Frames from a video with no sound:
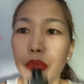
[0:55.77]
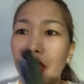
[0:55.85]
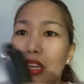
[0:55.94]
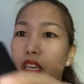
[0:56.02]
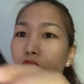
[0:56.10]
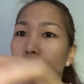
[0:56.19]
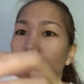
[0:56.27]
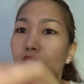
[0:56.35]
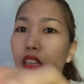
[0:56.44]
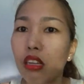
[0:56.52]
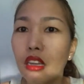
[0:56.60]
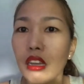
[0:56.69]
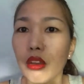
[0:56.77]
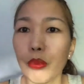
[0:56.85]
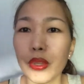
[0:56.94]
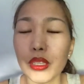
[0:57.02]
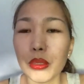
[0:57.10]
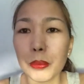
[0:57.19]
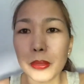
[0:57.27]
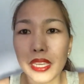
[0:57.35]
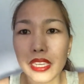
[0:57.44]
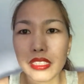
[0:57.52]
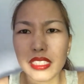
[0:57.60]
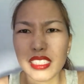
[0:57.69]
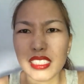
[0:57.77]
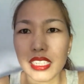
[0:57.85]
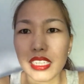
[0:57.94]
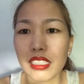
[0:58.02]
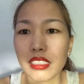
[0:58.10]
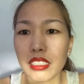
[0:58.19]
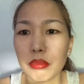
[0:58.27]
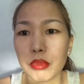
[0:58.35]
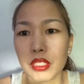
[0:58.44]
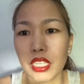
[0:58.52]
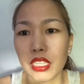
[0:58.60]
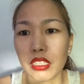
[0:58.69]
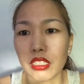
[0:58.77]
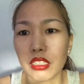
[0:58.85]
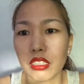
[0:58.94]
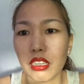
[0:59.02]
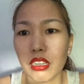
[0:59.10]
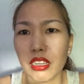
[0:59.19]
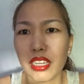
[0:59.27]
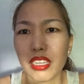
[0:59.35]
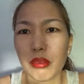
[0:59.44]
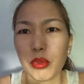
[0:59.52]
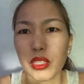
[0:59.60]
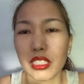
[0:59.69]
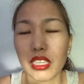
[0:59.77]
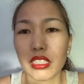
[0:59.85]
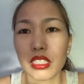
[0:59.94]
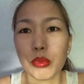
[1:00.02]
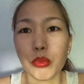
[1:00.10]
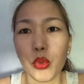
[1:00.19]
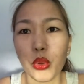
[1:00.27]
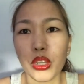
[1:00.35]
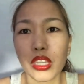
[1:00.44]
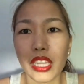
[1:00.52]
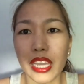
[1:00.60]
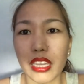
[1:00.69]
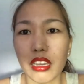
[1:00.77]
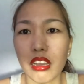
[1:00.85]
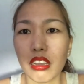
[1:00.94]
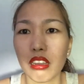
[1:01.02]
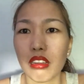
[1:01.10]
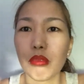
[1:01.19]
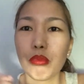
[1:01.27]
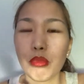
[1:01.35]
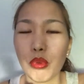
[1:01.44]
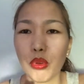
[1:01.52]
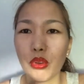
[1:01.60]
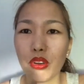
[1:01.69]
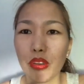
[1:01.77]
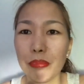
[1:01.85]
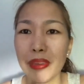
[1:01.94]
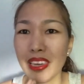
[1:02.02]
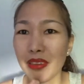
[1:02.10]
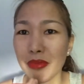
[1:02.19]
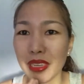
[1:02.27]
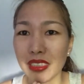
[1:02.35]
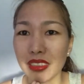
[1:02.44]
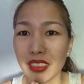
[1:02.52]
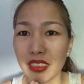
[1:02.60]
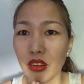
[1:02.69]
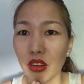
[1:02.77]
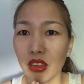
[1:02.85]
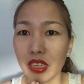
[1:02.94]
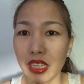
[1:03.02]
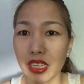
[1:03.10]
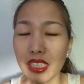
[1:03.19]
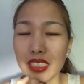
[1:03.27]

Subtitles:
And when you apply it, it's like a lip tint, but it's more like more pigmented on it.